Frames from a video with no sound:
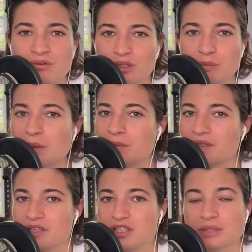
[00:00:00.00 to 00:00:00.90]
people
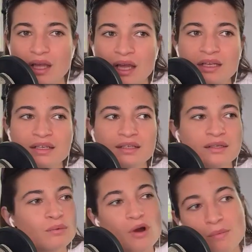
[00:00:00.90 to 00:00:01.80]
in the gym. I did a
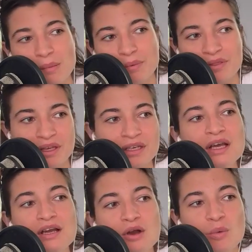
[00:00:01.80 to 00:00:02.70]
little warm up and then
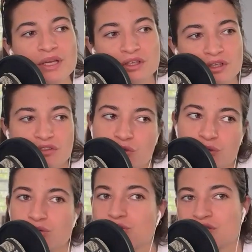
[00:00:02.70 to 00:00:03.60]
went on
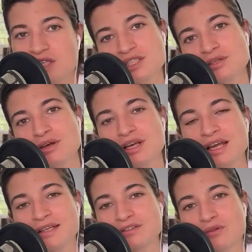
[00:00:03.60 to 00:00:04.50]
through Siegessäule
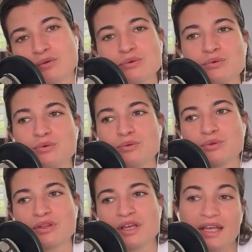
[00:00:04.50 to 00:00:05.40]
and through
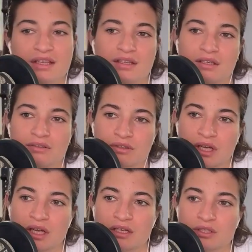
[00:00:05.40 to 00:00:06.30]
to the Nike
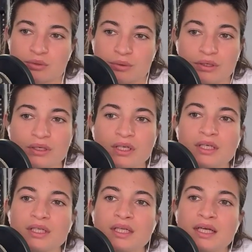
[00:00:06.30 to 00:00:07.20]
store.
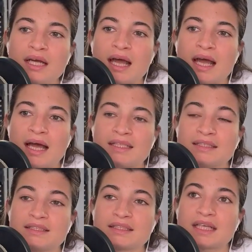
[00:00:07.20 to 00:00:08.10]

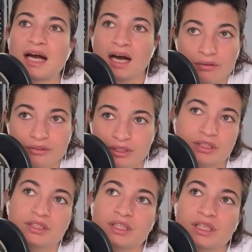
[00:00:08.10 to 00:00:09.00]
And
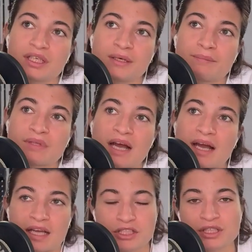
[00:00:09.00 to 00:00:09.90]
after, I
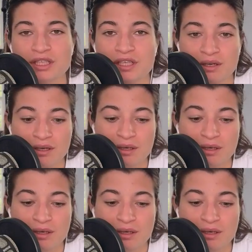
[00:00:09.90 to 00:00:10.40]
actually